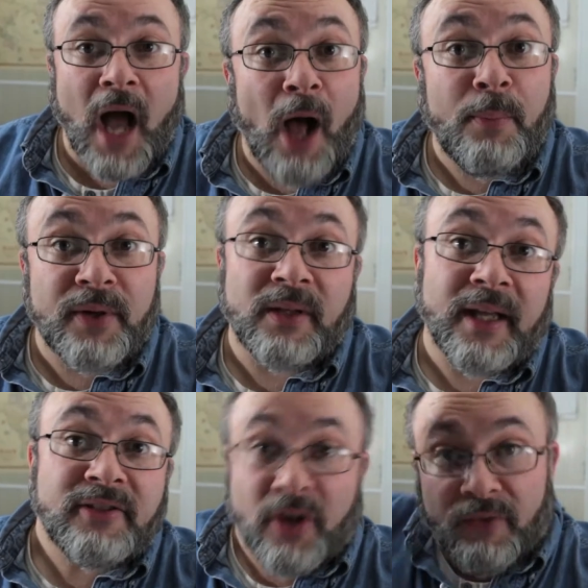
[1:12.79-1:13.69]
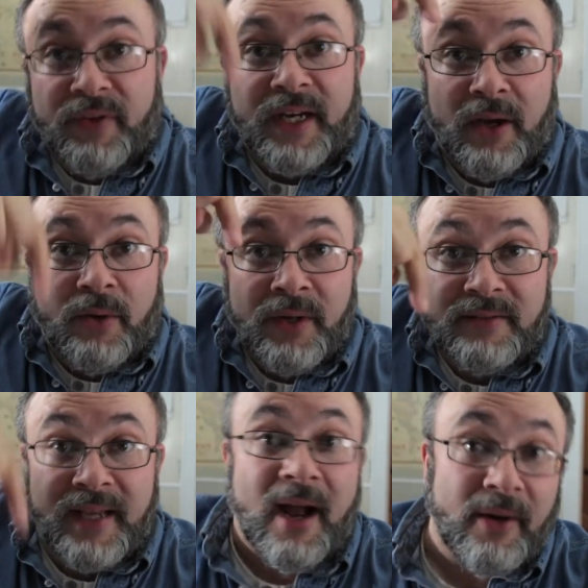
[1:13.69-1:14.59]
I'll put a link to her video
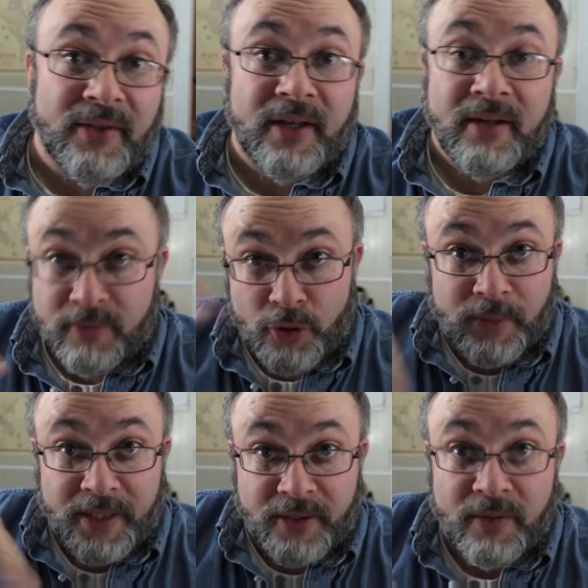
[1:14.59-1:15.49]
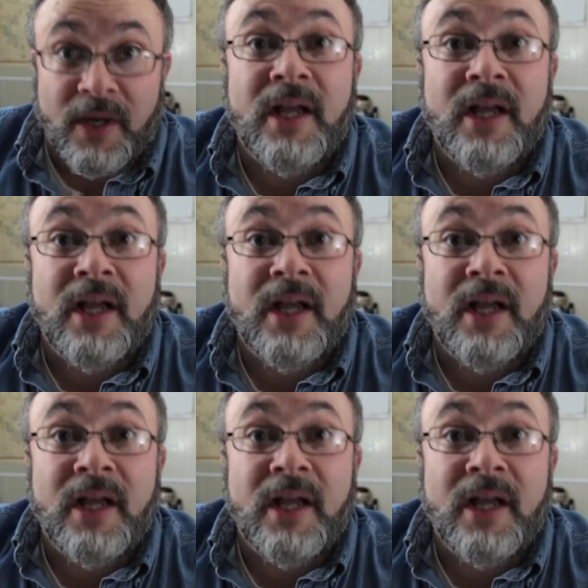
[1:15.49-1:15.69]
down in the doobly-doo.